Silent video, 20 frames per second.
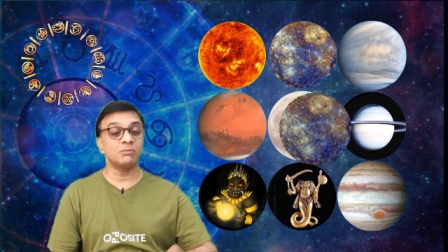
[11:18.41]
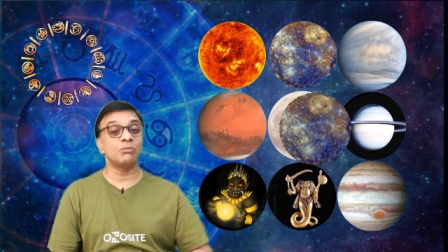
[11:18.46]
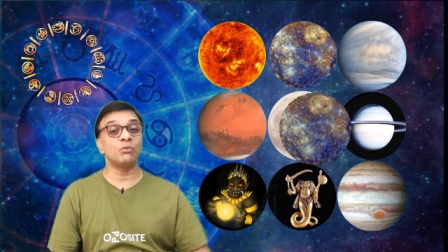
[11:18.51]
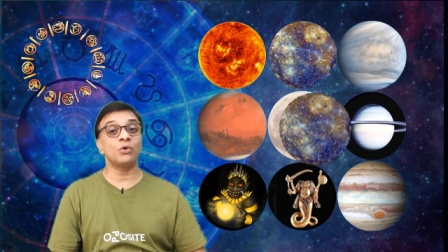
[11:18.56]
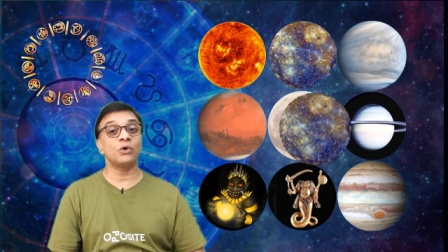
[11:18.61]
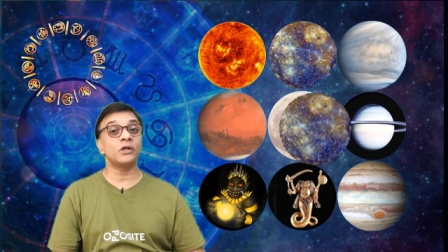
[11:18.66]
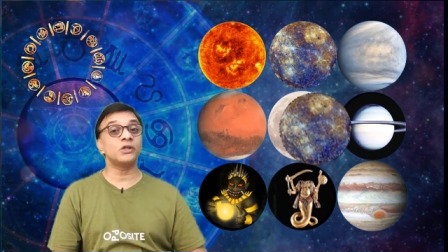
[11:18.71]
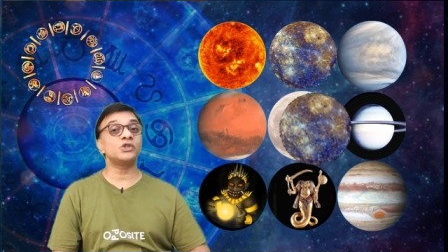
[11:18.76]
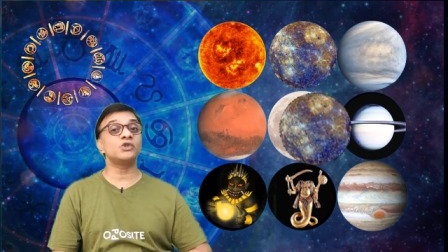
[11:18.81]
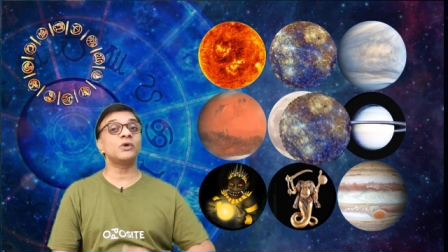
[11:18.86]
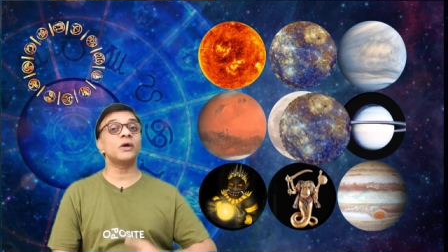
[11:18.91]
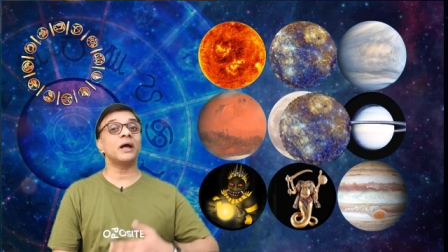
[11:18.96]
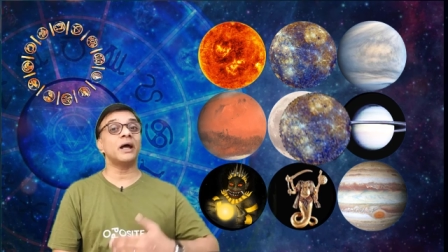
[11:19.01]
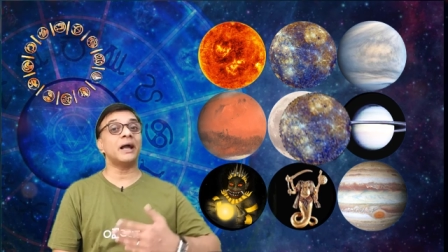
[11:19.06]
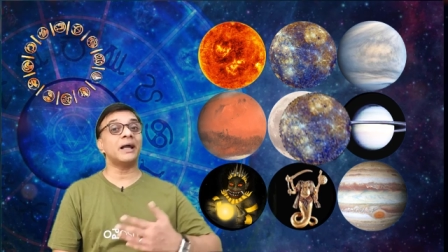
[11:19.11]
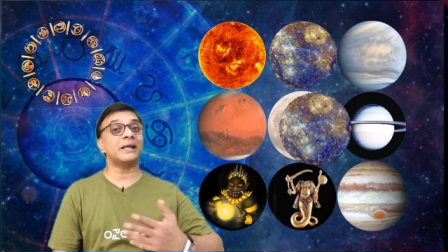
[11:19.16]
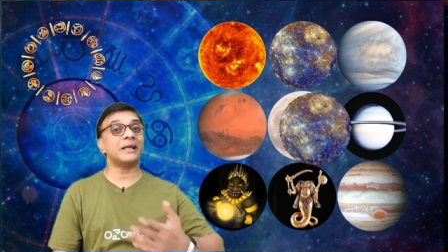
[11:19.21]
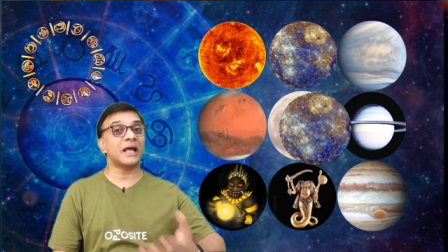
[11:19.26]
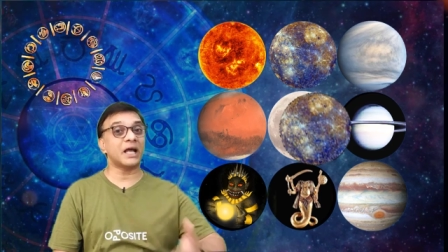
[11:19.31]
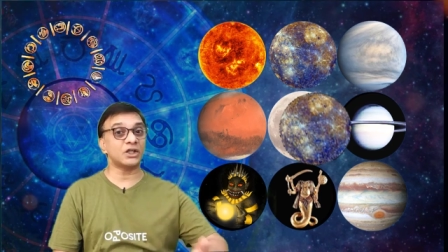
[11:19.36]
Moon is your
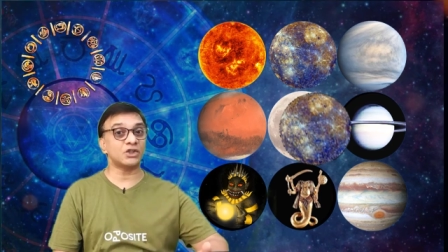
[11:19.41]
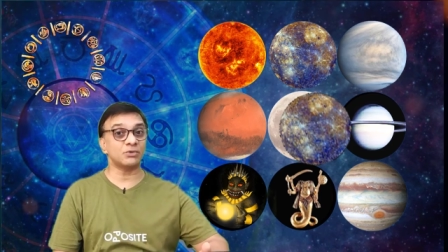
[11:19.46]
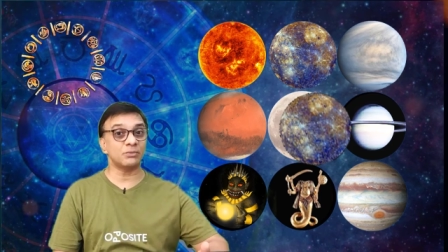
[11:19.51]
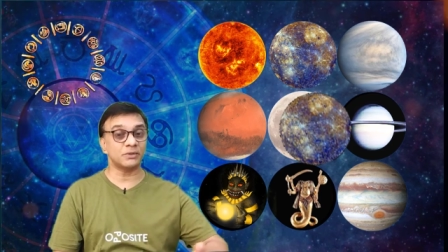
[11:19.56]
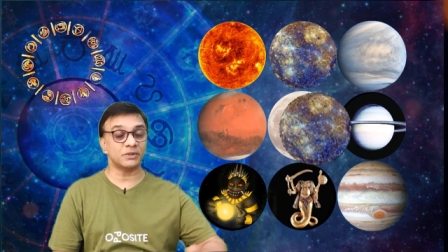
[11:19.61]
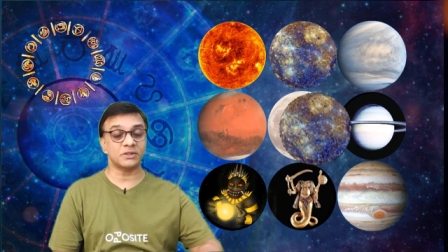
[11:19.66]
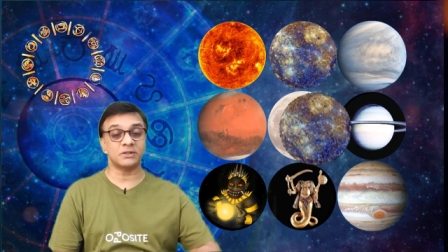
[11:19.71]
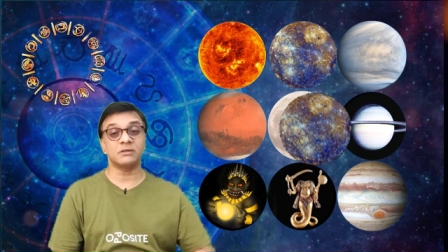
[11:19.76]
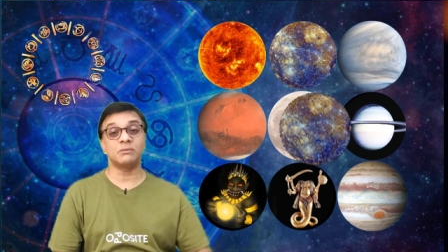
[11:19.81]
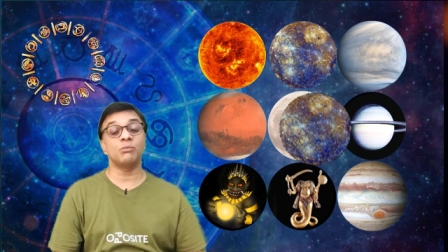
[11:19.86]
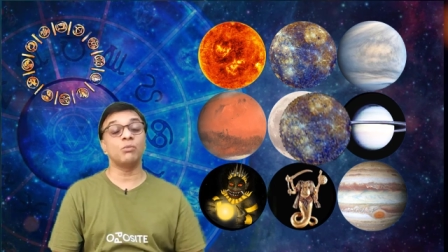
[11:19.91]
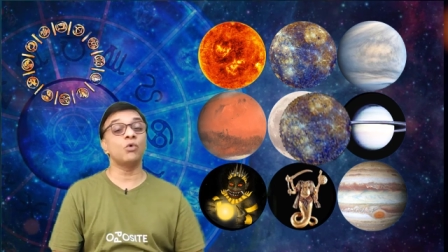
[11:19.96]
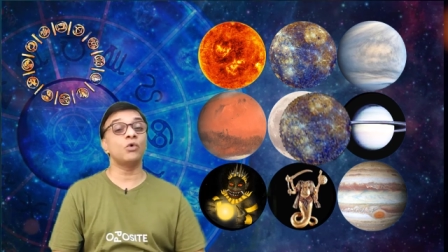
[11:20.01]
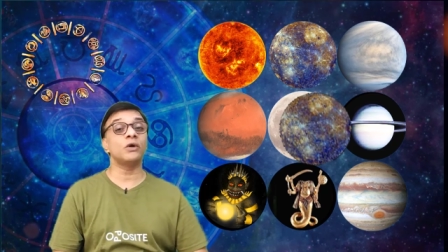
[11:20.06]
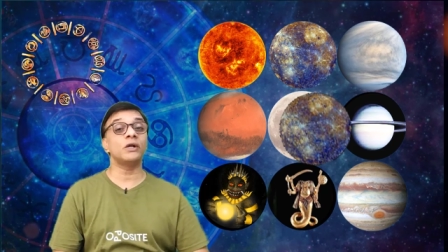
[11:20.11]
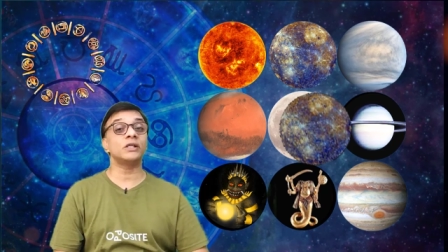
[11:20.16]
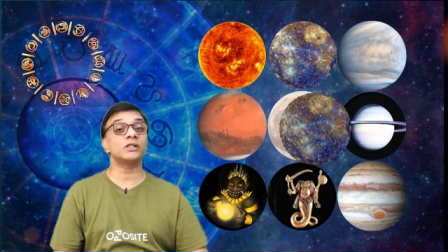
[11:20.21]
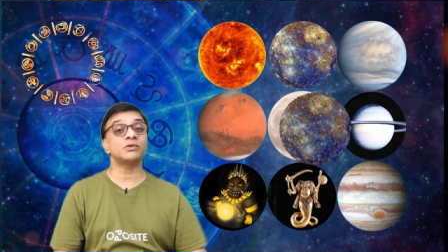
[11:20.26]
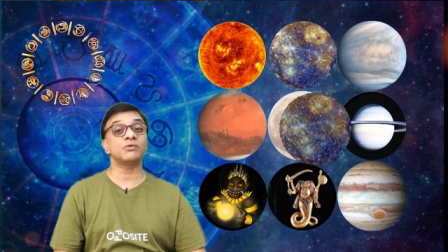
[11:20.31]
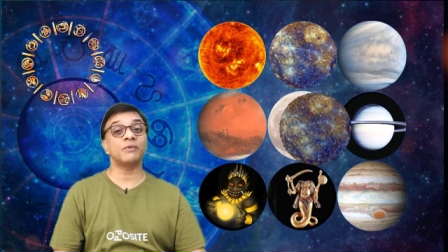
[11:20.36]
attachments.
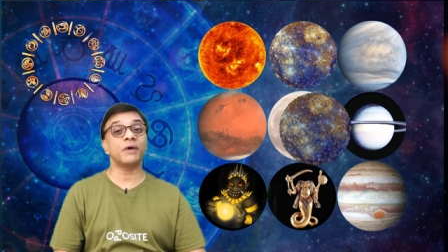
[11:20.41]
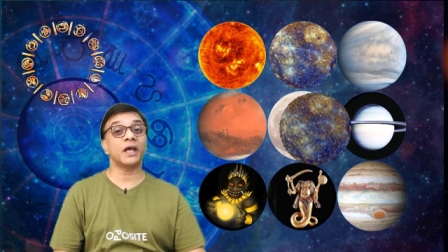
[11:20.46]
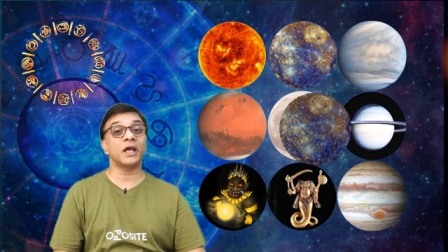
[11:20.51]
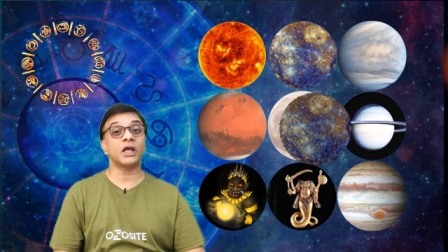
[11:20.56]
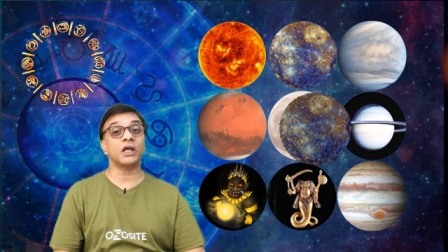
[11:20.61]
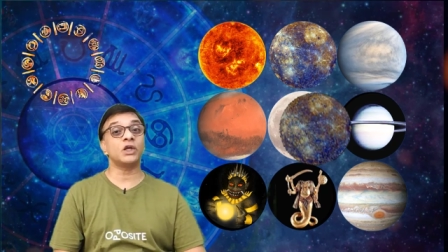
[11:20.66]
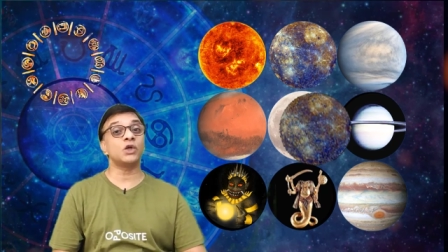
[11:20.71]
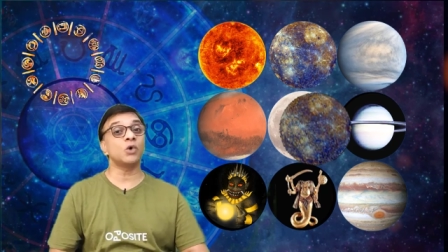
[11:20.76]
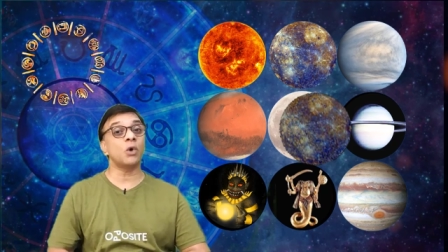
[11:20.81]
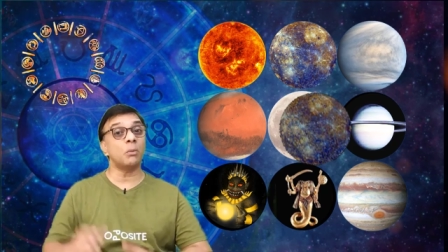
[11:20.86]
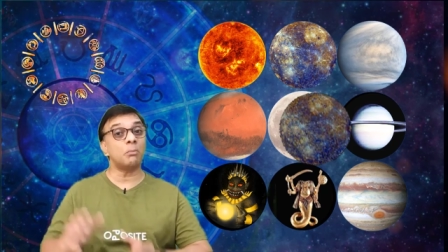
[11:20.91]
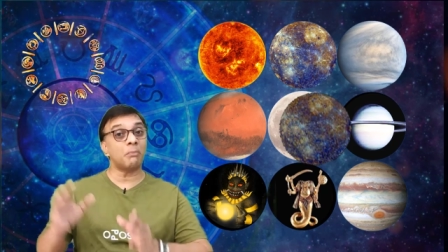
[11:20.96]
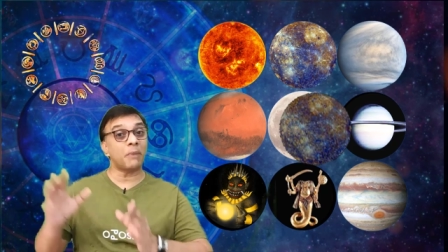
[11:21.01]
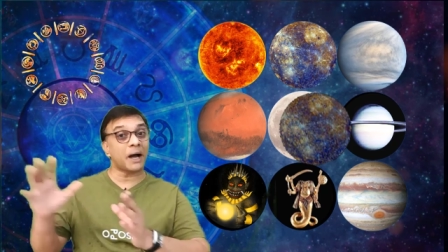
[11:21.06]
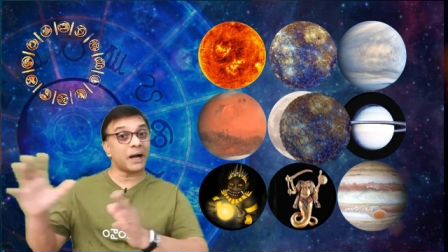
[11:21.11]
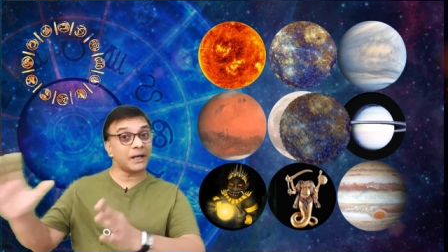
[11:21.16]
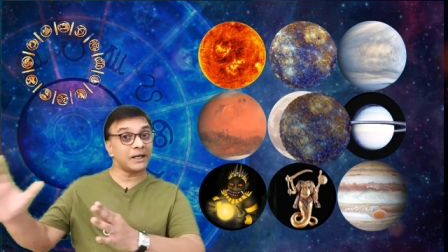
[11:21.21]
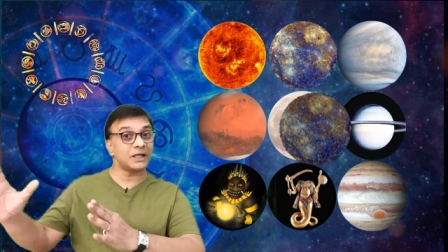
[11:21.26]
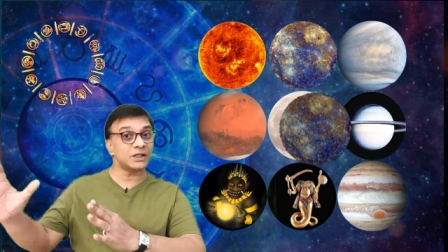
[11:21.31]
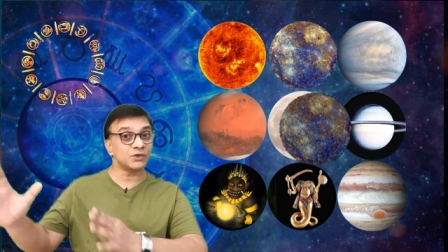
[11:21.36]
Moon is where your
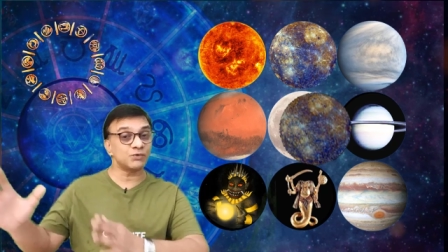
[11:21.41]
mind